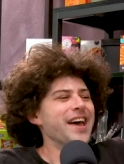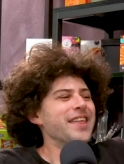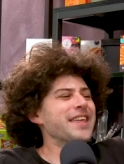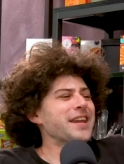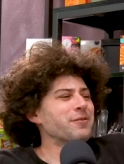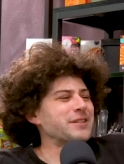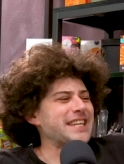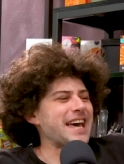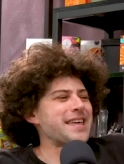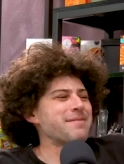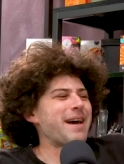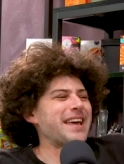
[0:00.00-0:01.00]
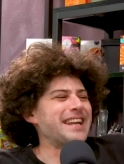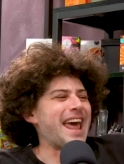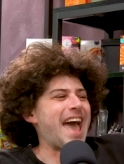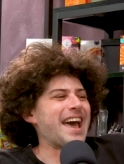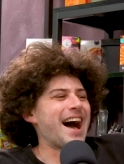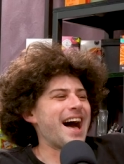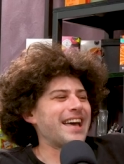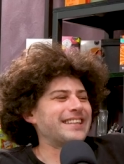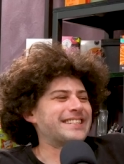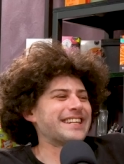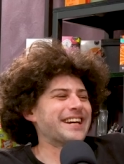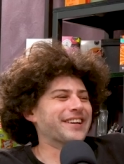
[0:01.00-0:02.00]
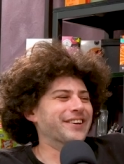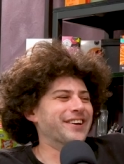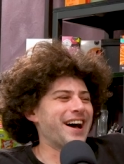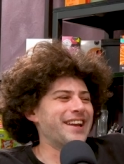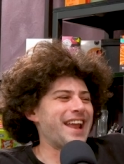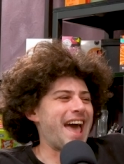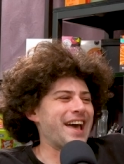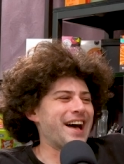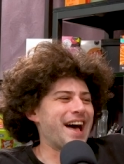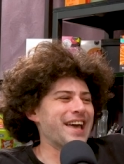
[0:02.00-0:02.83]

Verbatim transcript: not then it would say they made an A I singer, not an A I